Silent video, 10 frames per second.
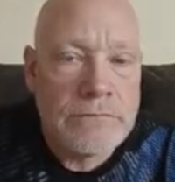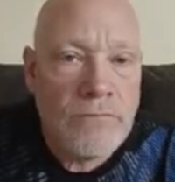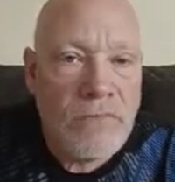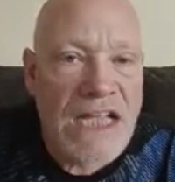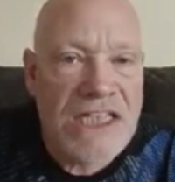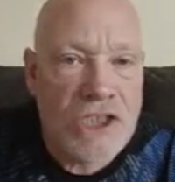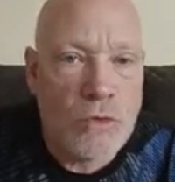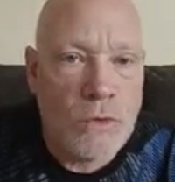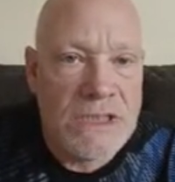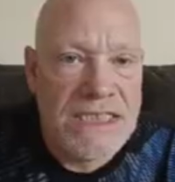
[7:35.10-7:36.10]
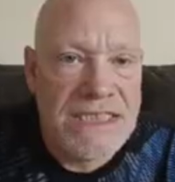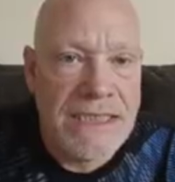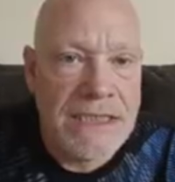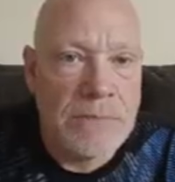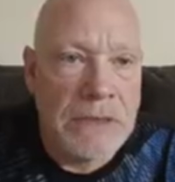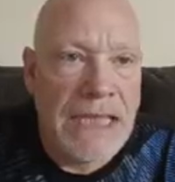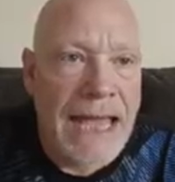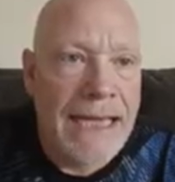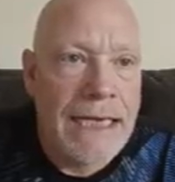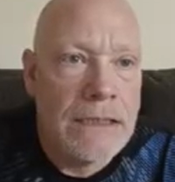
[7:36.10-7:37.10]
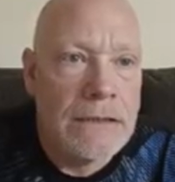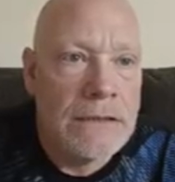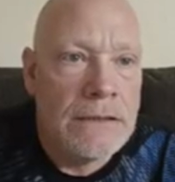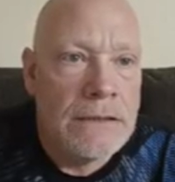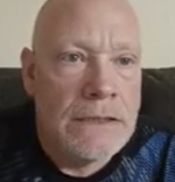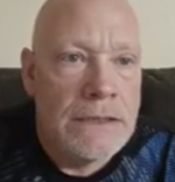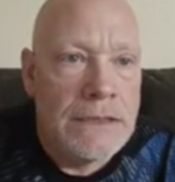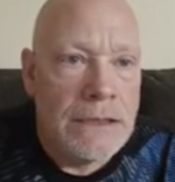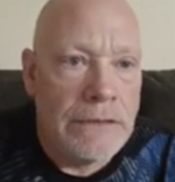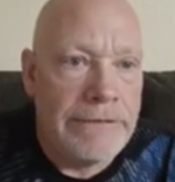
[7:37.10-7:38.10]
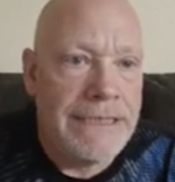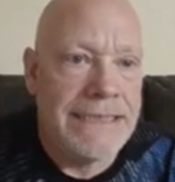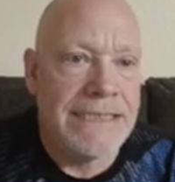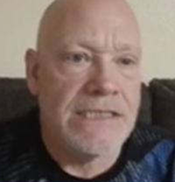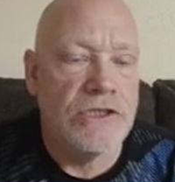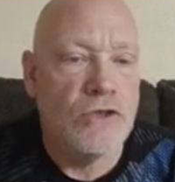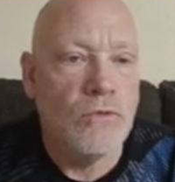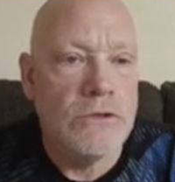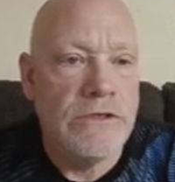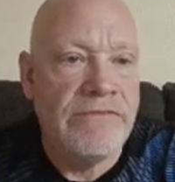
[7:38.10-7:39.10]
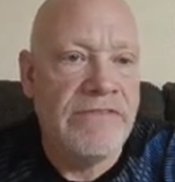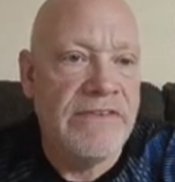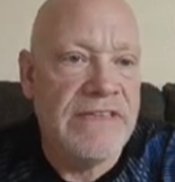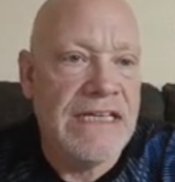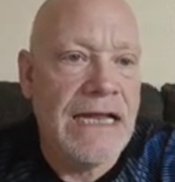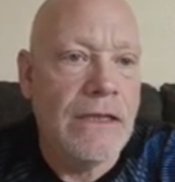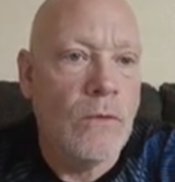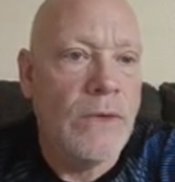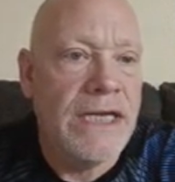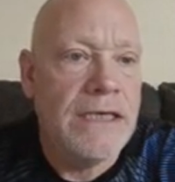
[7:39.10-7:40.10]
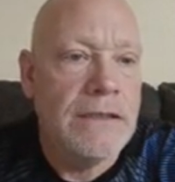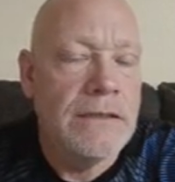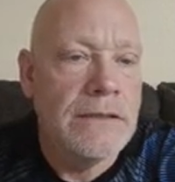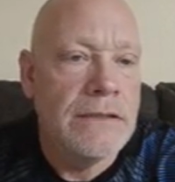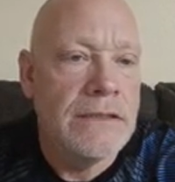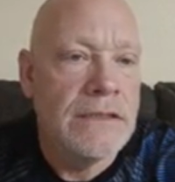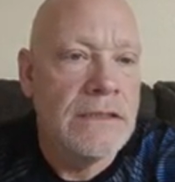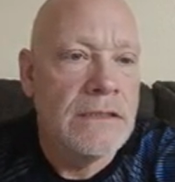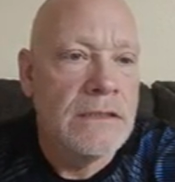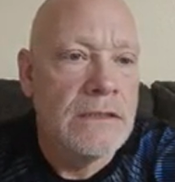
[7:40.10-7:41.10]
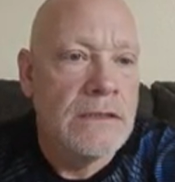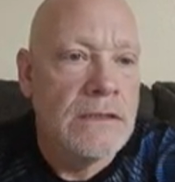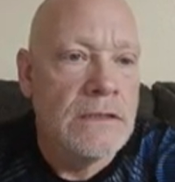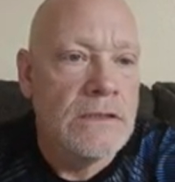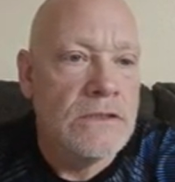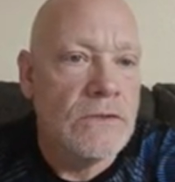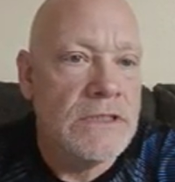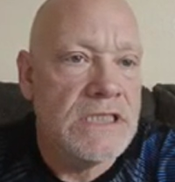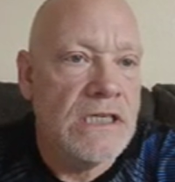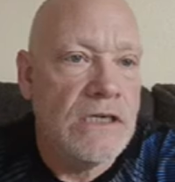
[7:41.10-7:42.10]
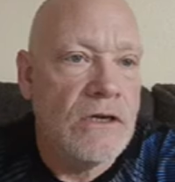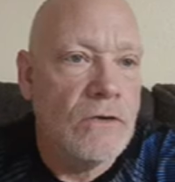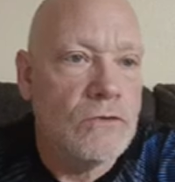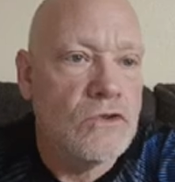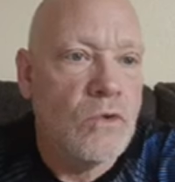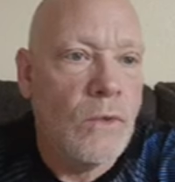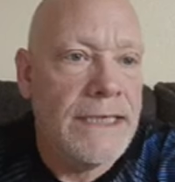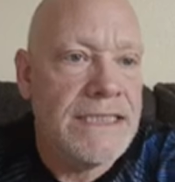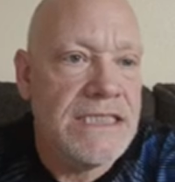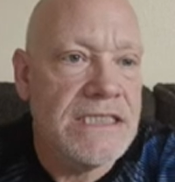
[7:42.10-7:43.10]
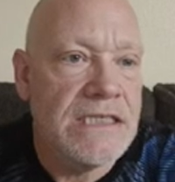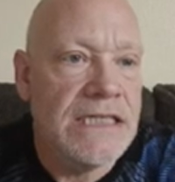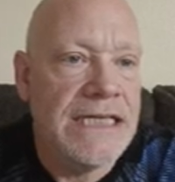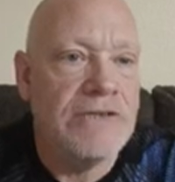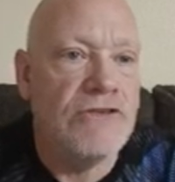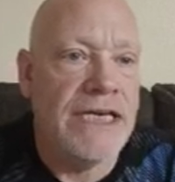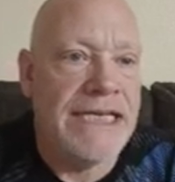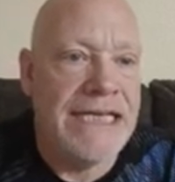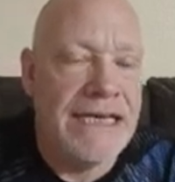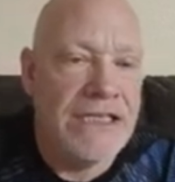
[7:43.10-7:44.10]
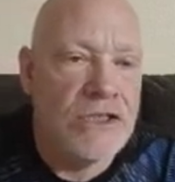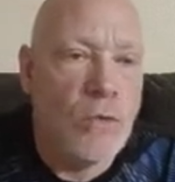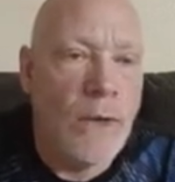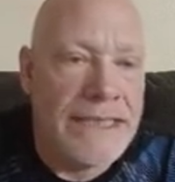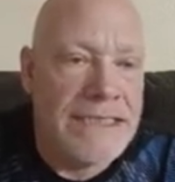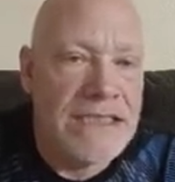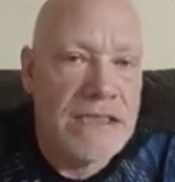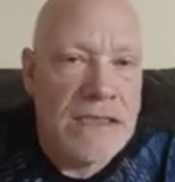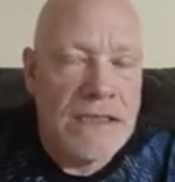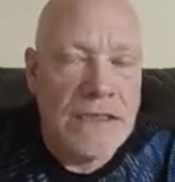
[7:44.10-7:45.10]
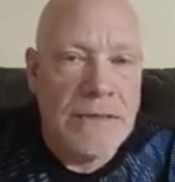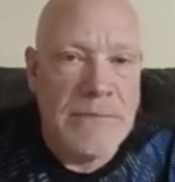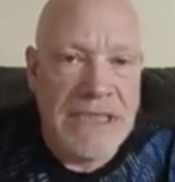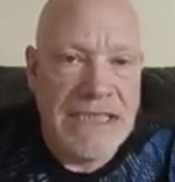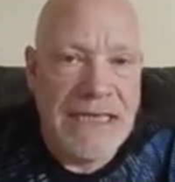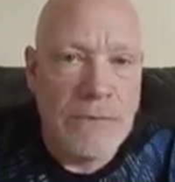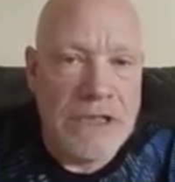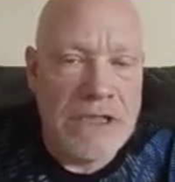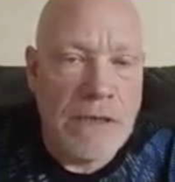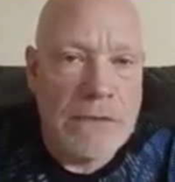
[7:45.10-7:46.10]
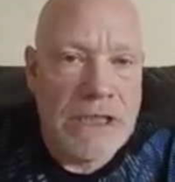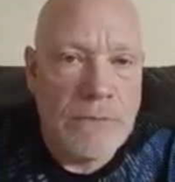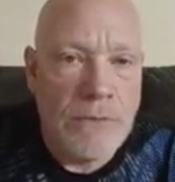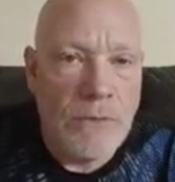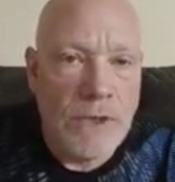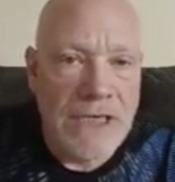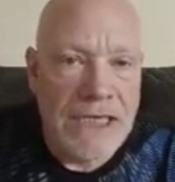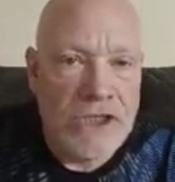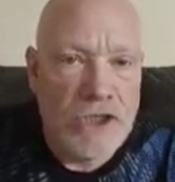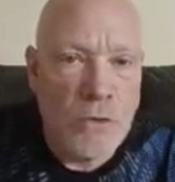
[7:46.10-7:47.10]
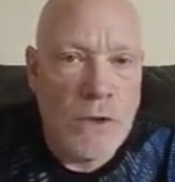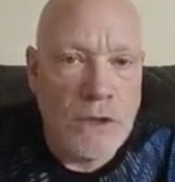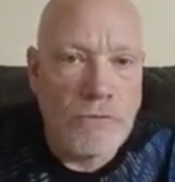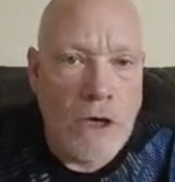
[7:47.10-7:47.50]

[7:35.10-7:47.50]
It's a 26 black. All right, that's a $250 win. So he's going to go twice. He's going to try to get it twice. Being that we're doubling, we want to get 2 in a row.